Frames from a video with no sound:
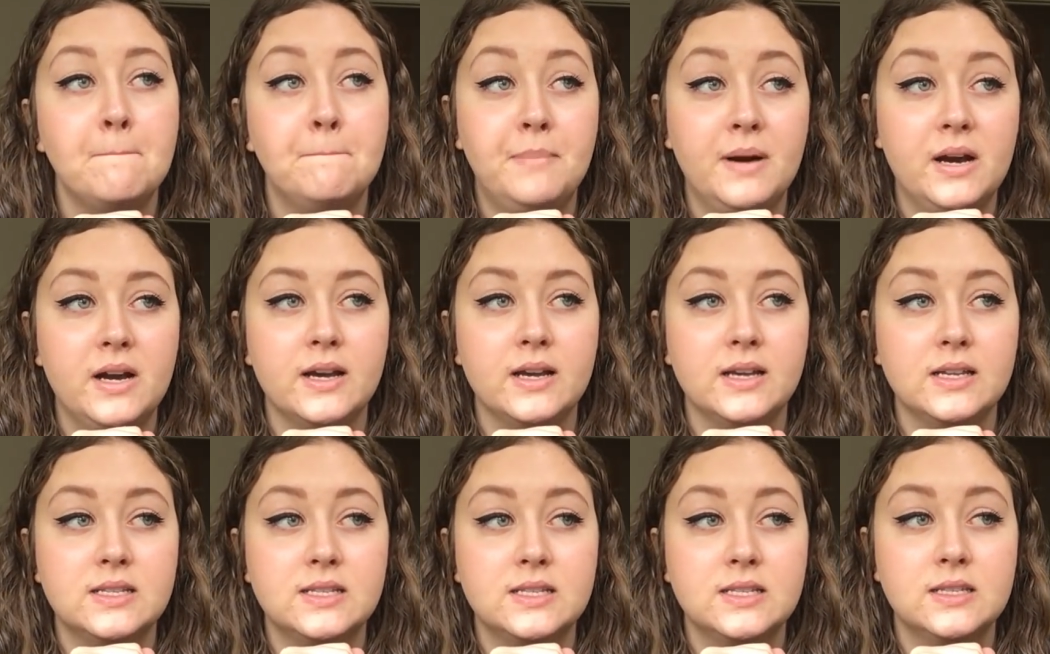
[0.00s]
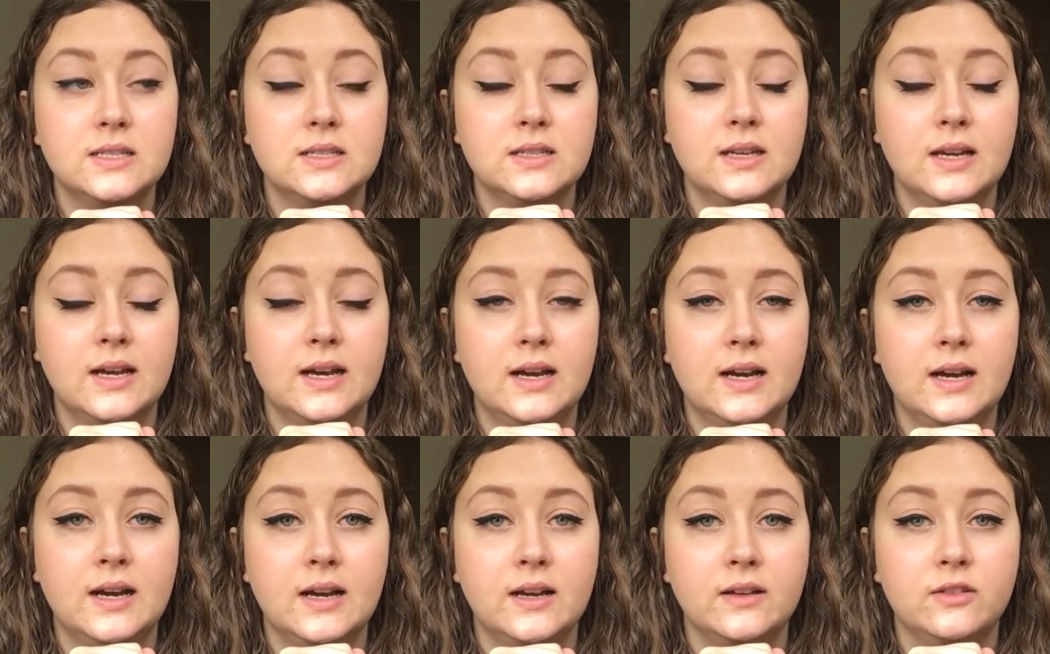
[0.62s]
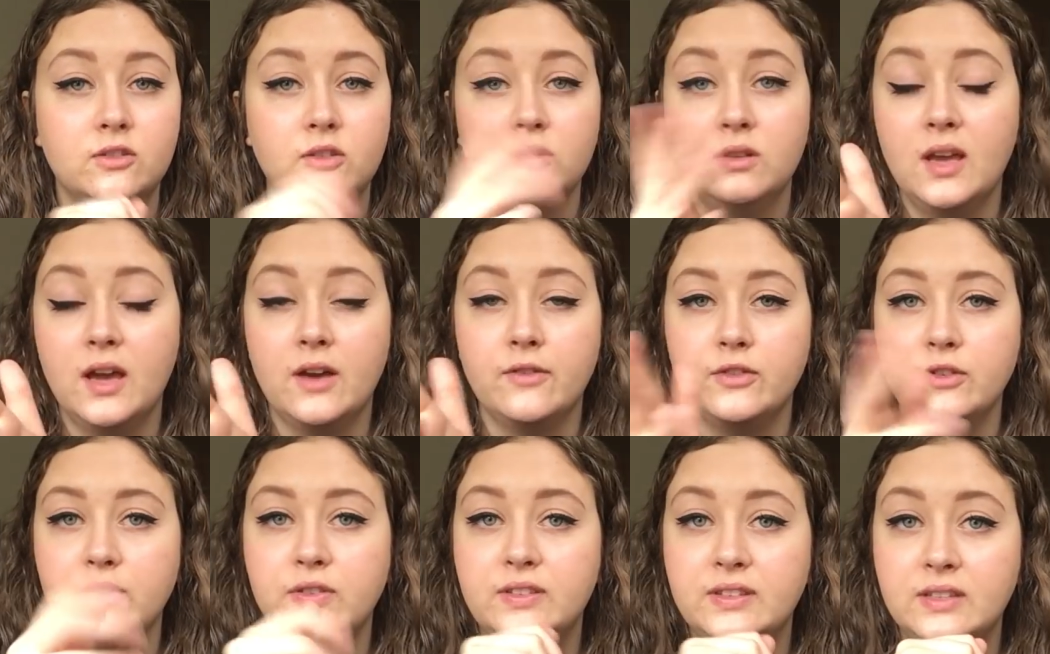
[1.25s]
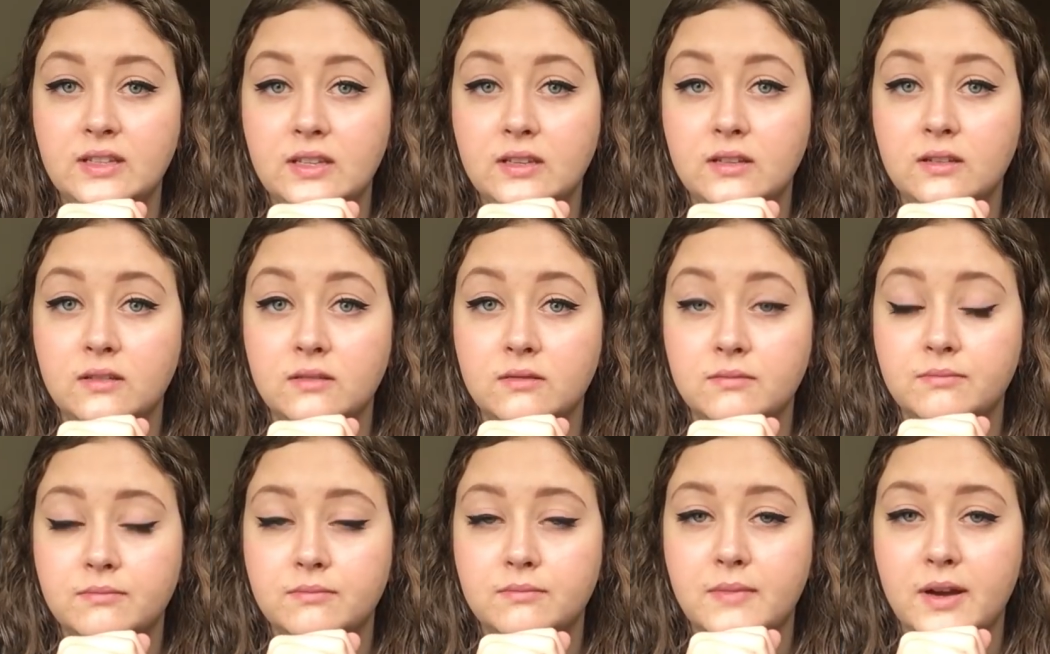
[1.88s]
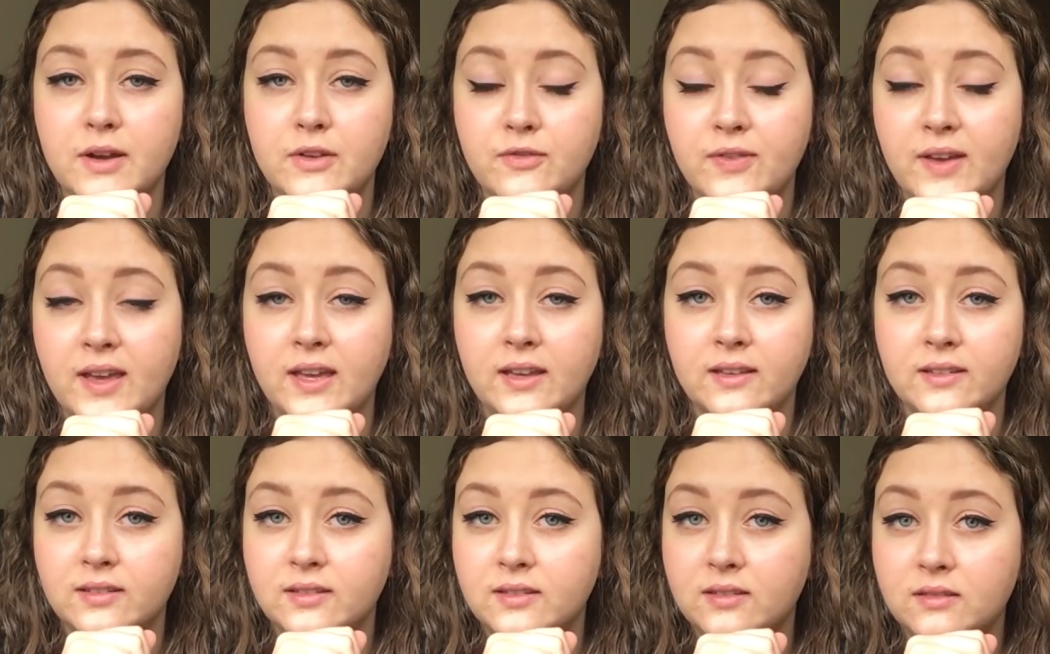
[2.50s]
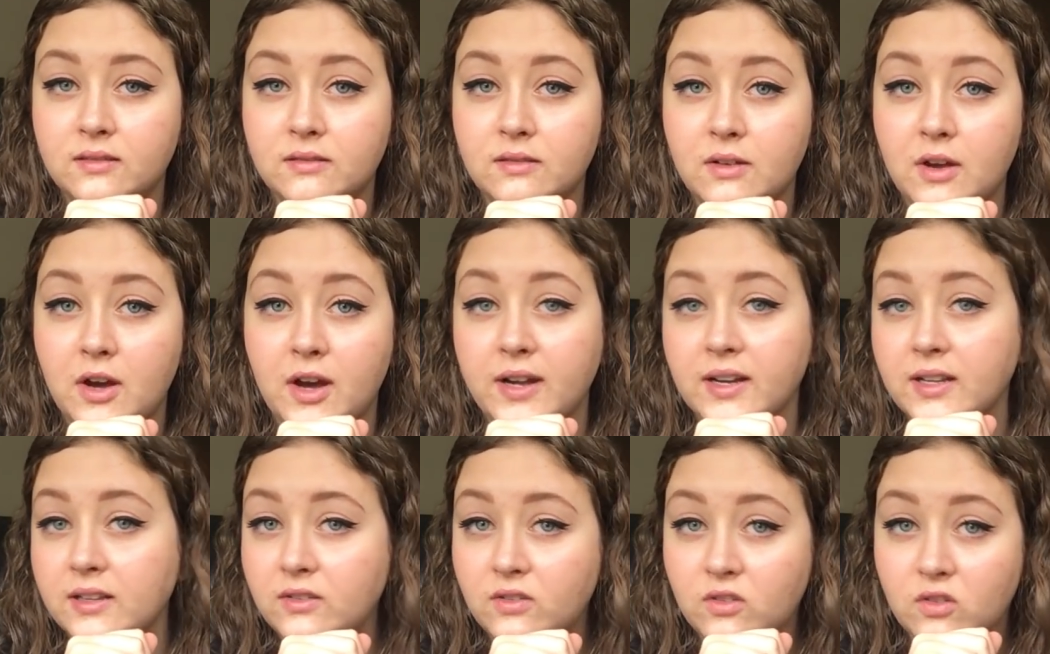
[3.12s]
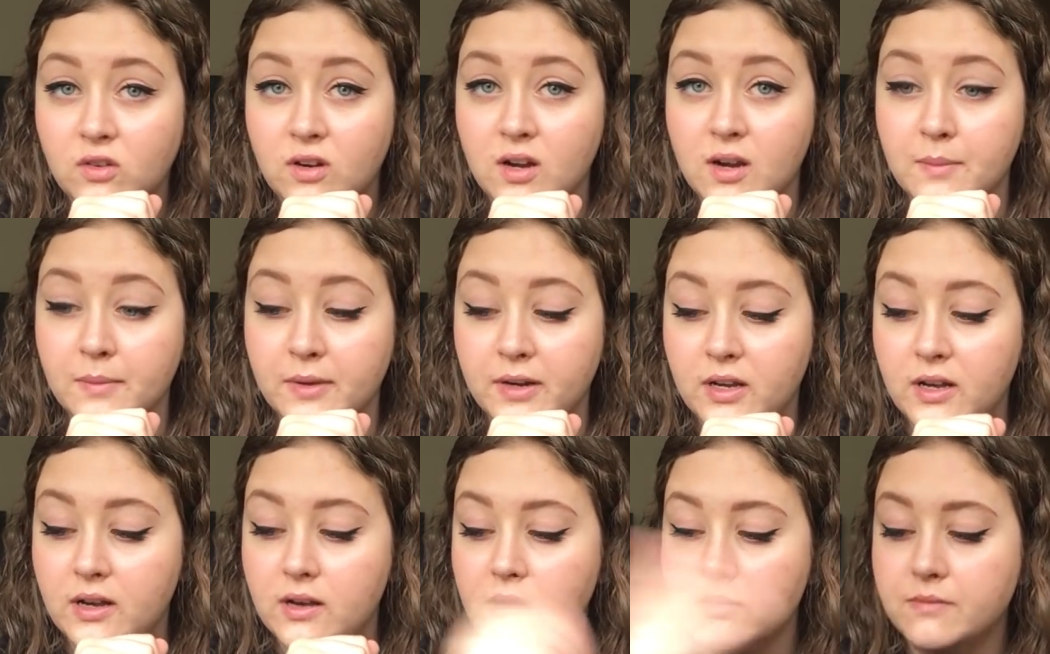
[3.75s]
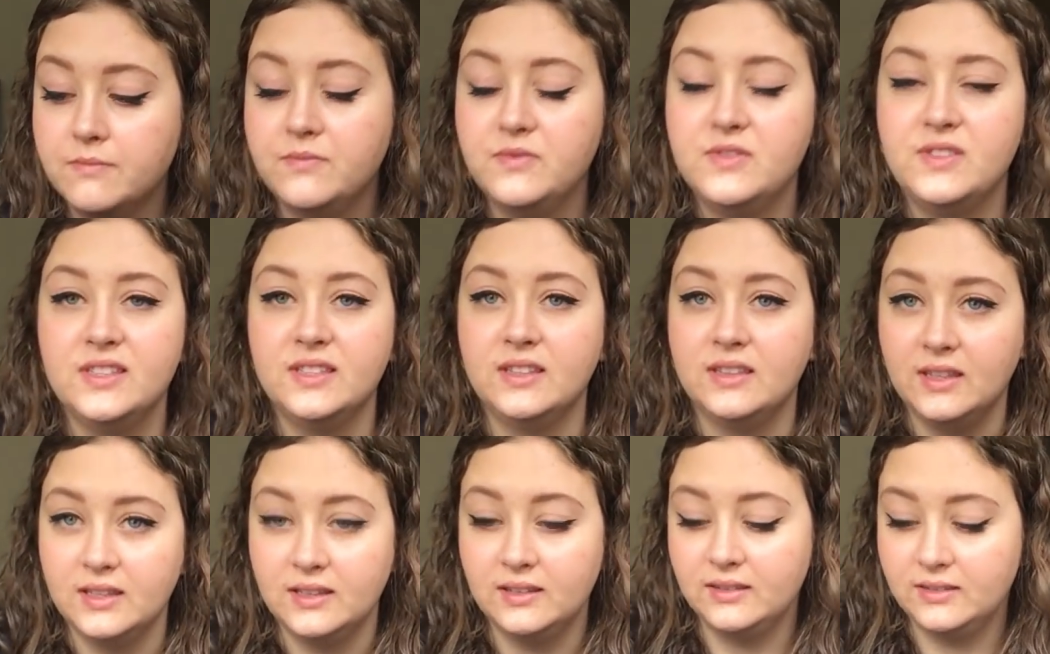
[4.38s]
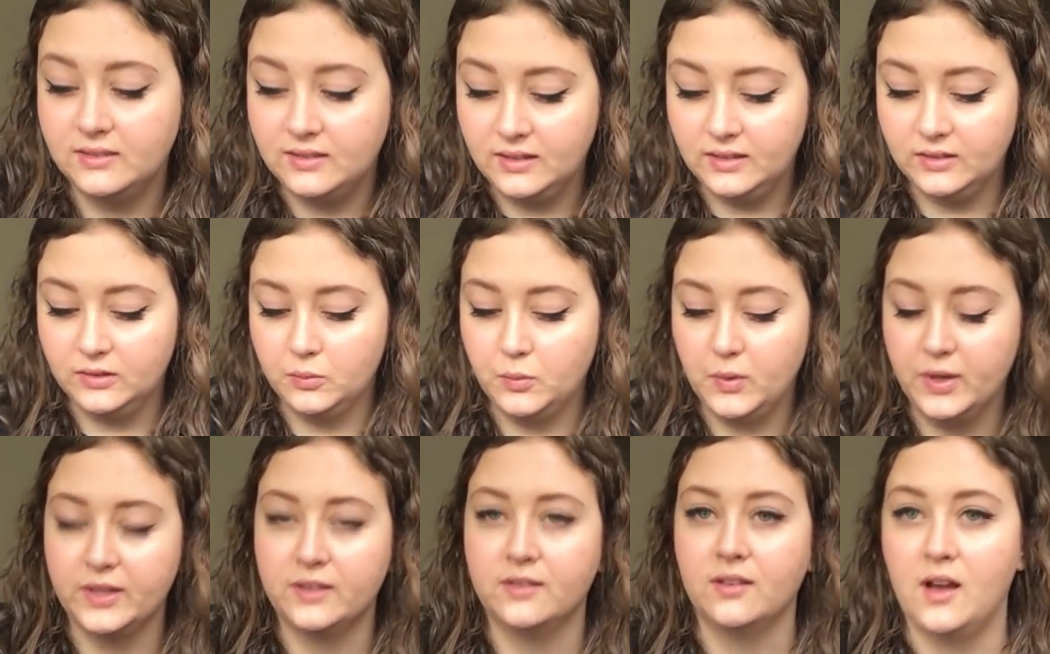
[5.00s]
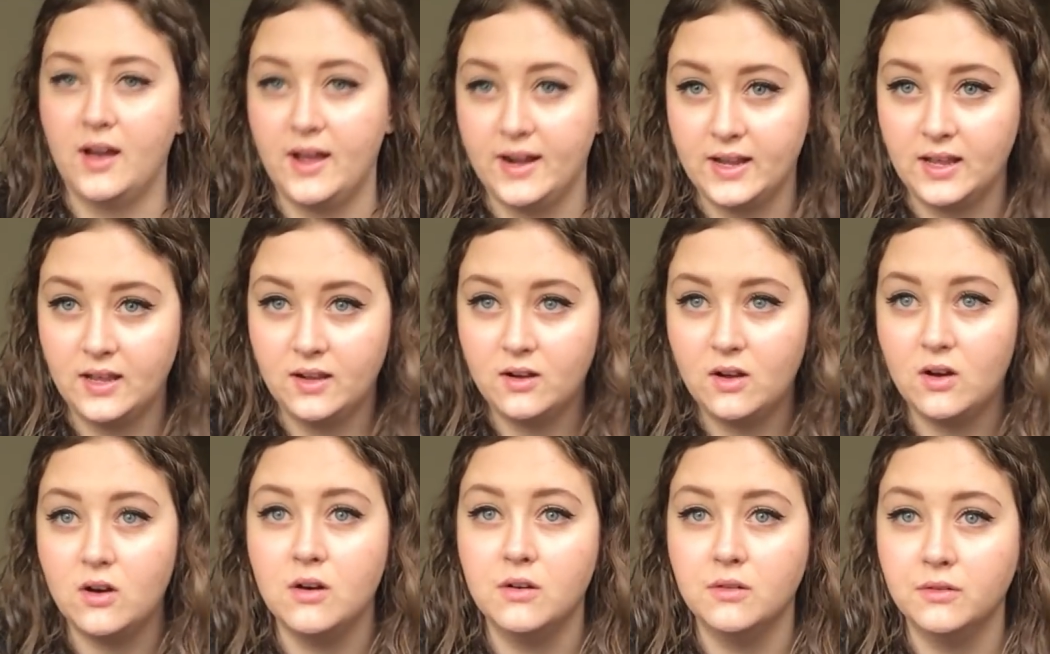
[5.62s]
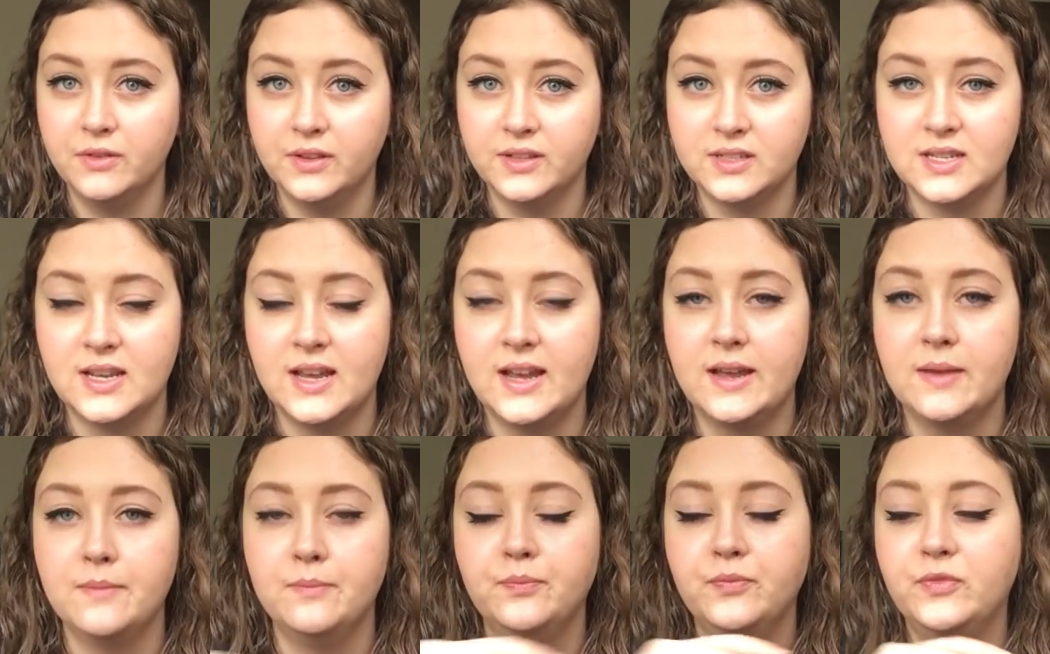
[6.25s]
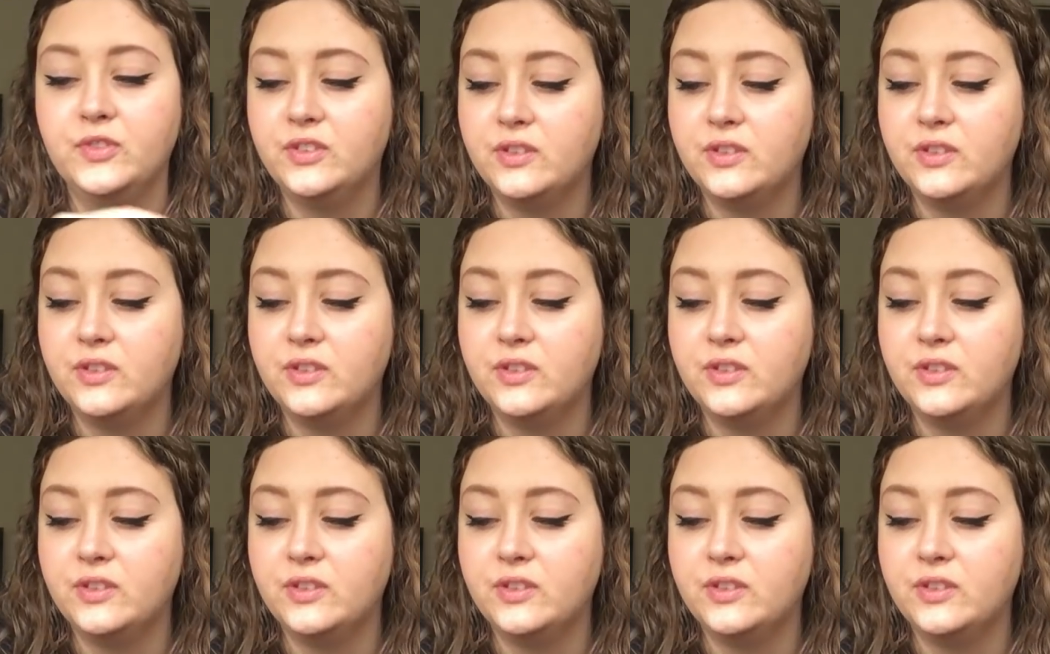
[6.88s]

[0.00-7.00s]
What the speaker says: But, so yeah, if you've seen my face on Instagram at all, this is what's on it all the time.